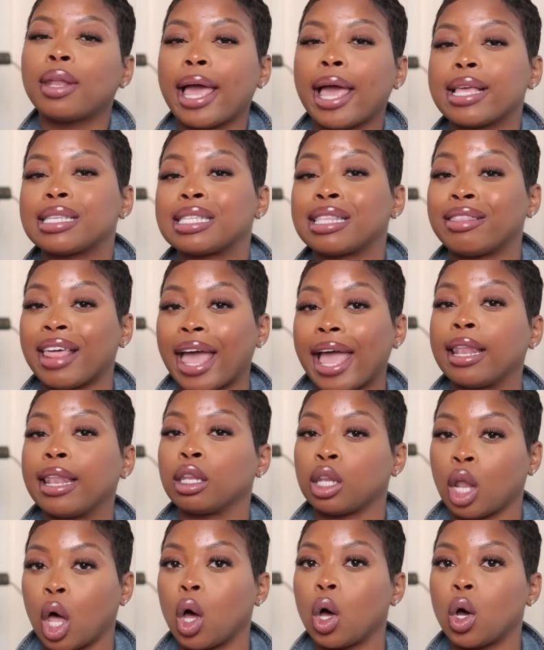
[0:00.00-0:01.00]
last that
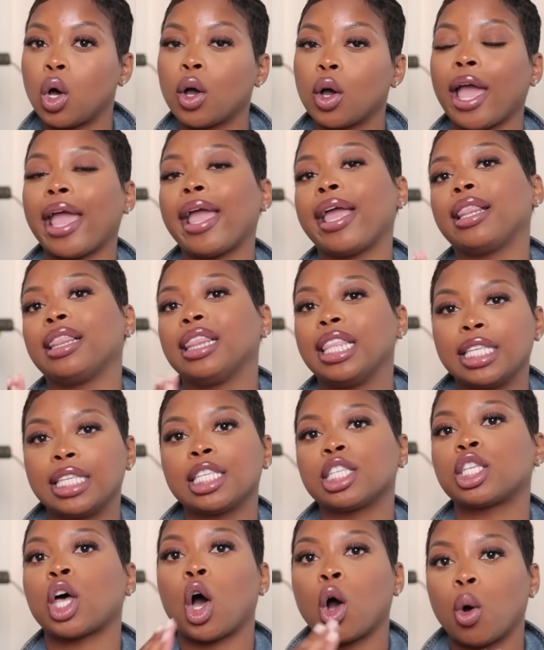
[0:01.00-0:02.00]
long and this
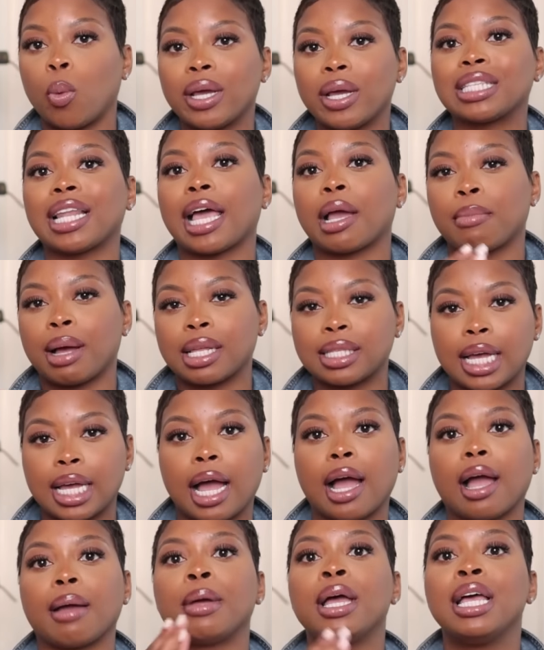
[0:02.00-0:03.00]
is always like my
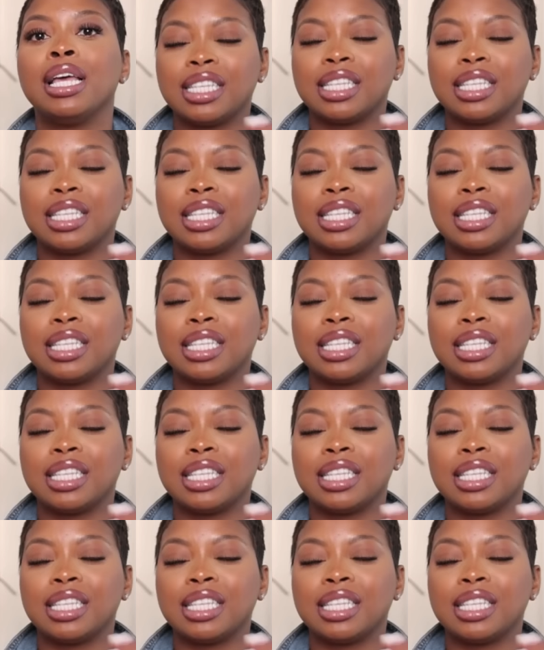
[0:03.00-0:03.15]
time.